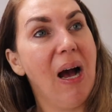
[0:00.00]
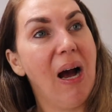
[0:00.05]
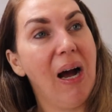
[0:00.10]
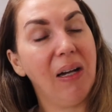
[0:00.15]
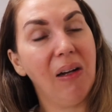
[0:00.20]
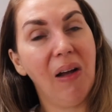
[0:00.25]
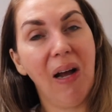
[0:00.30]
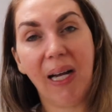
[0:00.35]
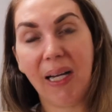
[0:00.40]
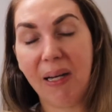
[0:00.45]
I
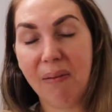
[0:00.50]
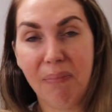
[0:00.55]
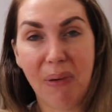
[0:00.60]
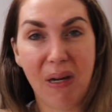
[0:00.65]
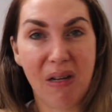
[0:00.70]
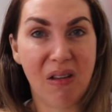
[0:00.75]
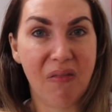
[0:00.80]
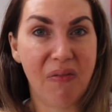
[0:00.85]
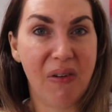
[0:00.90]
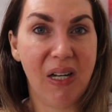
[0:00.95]
like them
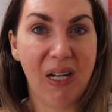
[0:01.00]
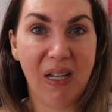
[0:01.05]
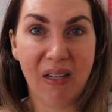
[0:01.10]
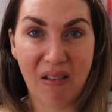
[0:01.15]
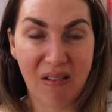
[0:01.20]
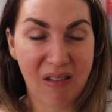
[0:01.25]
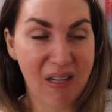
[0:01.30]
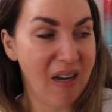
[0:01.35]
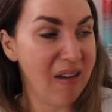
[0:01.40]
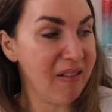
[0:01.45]
better than
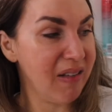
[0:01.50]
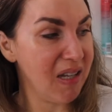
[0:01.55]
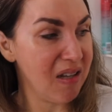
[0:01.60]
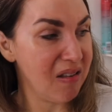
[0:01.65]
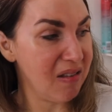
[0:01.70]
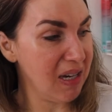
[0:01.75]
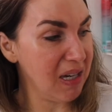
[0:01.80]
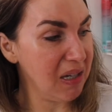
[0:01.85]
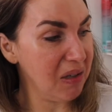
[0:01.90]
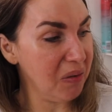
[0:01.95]
Anastasia
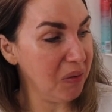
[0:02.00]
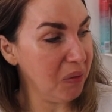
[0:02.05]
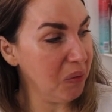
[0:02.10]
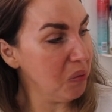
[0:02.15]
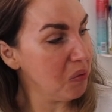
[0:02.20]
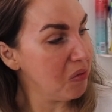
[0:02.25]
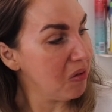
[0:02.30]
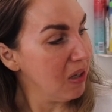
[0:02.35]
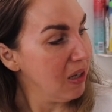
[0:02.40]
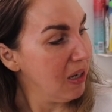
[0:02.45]

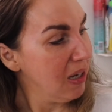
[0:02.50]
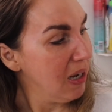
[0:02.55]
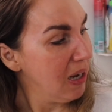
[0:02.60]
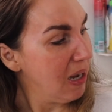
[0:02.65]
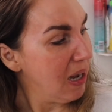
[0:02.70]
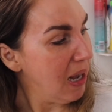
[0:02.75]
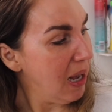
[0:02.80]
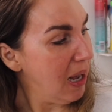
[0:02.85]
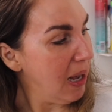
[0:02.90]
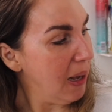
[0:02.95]
singles.
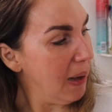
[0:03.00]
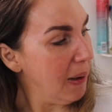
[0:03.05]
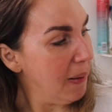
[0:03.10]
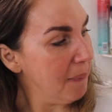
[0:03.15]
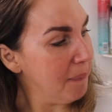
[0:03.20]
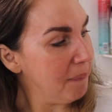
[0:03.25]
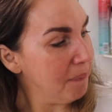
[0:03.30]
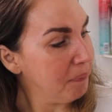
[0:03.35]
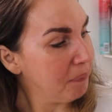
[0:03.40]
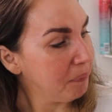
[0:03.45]

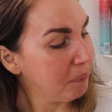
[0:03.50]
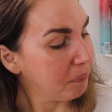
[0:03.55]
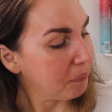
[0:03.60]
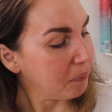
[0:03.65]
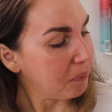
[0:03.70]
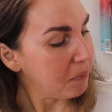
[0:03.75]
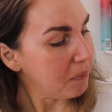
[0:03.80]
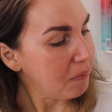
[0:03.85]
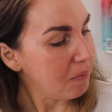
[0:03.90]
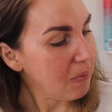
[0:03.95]
They're
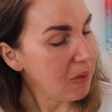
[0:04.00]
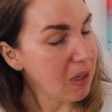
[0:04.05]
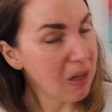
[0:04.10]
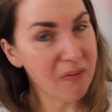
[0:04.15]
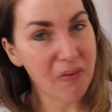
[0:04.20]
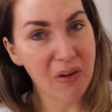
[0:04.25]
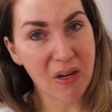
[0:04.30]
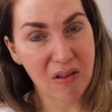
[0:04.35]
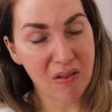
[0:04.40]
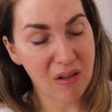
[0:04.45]

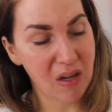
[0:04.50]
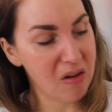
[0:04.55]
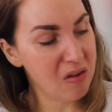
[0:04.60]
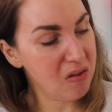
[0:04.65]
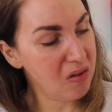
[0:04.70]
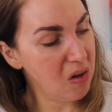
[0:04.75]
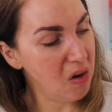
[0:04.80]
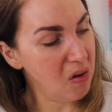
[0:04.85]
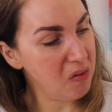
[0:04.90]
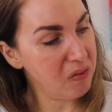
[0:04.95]
so
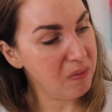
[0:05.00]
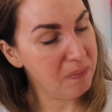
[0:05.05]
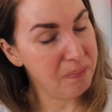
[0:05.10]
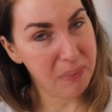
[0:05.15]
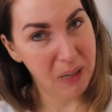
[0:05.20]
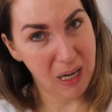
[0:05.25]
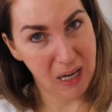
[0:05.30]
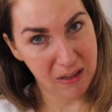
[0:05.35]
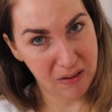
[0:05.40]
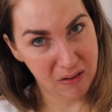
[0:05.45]
soft.
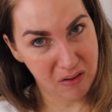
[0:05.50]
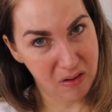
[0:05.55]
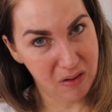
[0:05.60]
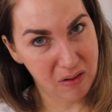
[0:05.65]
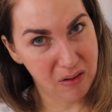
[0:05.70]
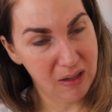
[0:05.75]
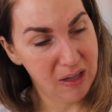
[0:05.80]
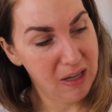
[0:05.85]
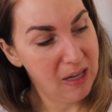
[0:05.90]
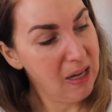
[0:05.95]

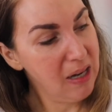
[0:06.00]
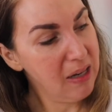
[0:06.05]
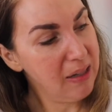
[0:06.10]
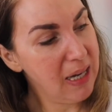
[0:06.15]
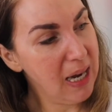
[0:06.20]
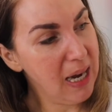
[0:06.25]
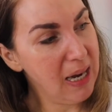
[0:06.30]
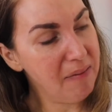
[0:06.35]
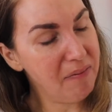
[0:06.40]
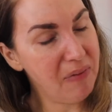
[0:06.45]
But
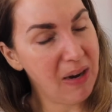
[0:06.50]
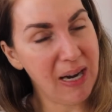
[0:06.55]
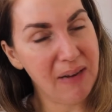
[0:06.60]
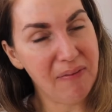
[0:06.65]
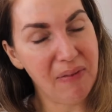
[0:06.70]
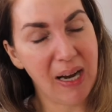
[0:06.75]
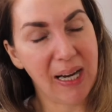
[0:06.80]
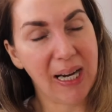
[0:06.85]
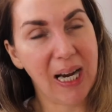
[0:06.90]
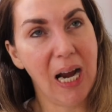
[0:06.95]

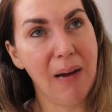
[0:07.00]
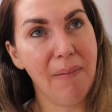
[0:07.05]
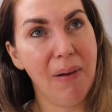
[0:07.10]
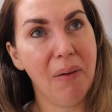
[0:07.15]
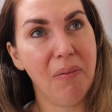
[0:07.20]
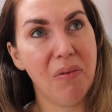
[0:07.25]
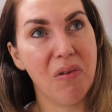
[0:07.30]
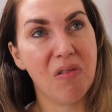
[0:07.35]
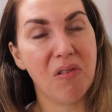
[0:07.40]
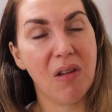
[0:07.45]
they came
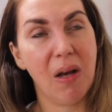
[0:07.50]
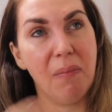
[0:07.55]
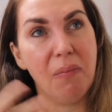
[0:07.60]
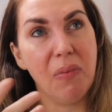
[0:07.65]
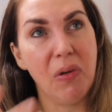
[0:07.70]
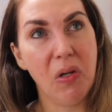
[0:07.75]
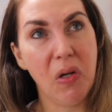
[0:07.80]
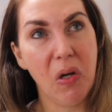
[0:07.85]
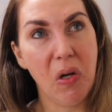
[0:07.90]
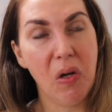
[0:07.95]
out with
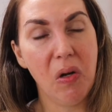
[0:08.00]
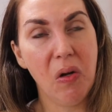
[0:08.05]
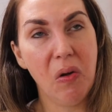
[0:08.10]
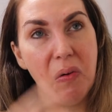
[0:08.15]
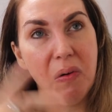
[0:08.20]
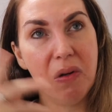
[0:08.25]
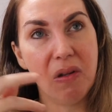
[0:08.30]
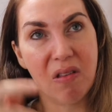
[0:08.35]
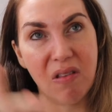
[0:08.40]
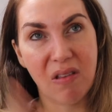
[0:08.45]
some
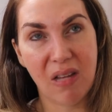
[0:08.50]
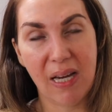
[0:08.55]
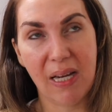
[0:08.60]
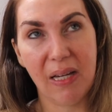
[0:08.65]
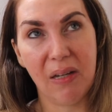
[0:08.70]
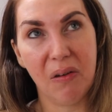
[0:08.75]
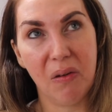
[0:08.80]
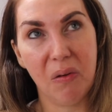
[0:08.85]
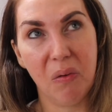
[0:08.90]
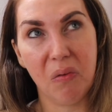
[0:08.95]
new
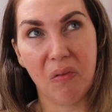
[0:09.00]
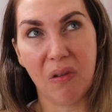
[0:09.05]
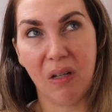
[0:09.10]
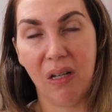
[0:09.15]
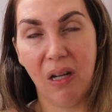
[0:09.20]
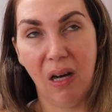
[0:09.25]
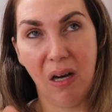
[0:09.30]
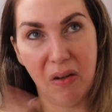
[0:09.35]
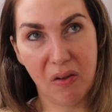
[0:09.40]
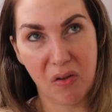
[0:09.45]
singles
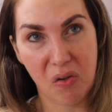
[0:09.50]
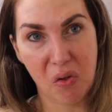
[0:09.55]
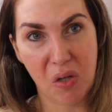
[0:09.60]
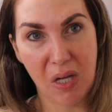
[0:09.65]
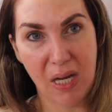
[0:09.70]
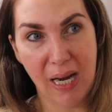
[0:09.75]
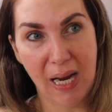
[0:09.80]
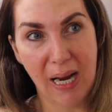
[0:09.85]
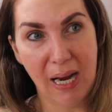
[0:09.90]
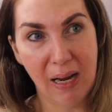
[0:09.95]
last
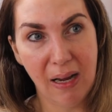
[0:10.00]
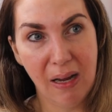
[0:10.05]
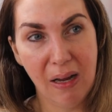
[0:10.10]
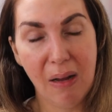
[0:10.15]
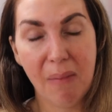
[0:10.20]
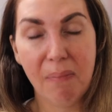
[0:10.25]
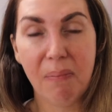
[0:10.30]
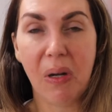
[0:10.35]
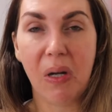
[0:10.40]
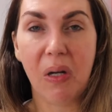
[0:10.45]
year,
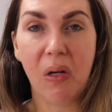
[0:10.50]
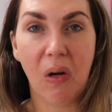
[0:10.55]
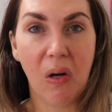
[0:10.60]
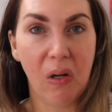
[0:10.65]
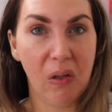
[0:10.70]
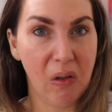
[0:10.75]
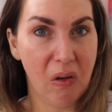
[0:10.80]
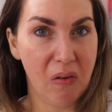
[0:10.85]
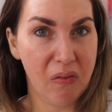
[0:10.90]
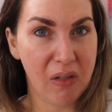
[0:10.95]
but
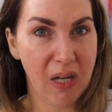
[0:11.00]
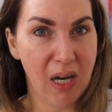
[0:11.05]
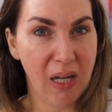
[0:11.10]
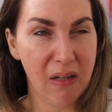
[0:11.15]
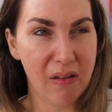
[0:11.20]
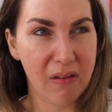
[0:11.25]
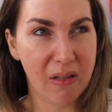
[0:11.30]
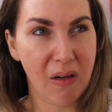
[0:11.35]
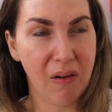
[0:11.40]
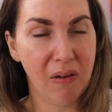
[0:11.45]
not a lot of
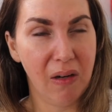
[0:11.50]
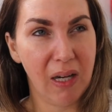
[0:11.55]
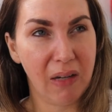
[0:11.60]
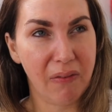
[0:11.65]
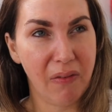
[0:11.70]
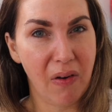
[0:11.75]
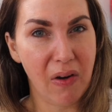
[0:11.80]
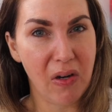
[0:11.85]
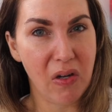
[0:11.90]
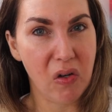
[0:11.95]
colours. They were like
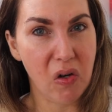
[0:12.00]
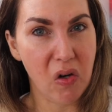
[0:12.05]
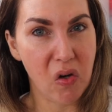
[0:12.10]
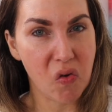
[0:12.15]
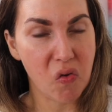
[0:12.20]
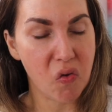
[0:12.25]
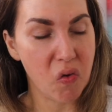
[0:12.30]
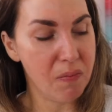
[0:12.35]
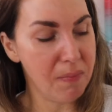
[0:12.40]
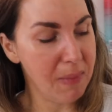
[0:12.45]
very
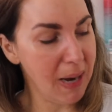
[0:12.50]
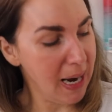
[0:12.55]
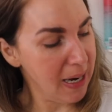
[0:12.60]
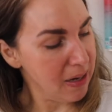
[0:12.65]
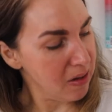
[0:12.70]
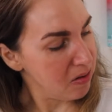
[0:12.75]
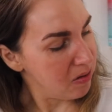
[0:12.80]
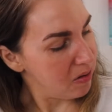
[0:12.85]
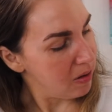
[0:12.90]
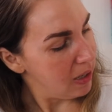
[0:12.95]
neutral
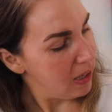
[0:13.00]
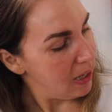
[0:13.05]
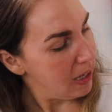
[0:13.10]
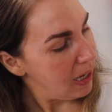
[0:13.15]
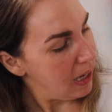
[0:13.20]
mattes.